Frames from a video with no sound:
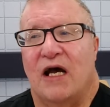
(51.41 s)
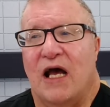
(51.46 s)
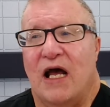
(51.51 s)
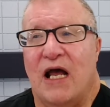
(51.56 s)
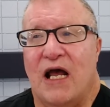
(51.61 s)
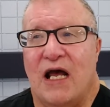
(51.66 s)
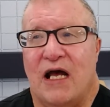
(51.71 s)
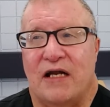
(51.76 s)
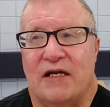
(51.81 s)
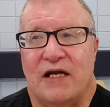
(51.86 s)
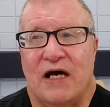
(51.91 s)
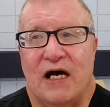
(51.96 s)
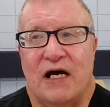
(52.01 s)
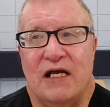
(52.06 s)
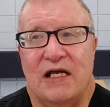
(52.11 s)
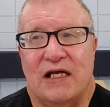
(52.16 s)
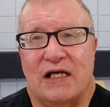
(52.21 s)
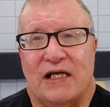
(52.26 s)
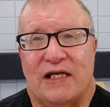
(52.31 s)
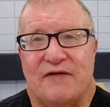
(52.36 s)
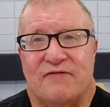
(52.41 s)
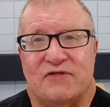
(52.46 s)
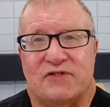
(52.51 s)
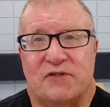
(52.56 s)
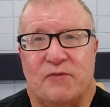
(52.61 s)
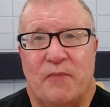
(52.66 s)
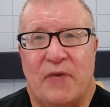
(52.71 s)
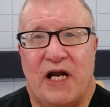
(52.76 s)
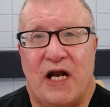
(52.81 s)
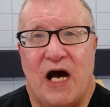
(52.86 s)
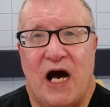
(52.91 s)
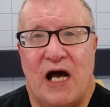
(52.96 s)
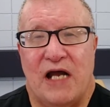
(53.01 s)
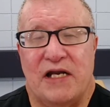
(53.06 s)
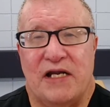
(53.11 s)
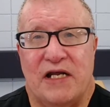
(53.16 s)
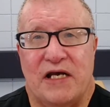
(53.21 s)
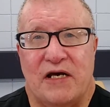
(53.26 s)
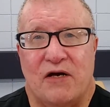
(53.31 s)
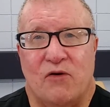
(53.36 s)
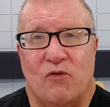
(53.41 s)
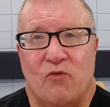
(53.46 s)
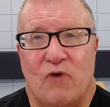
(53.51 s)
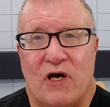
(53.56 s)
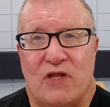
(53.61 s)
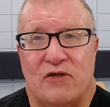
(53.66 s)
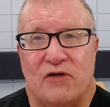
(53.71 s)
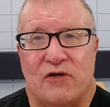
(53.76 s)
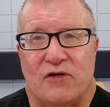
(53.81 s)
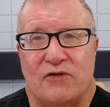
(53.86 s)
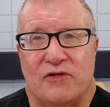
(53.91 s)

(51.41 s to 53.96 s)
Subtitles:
And it gives them an idea whether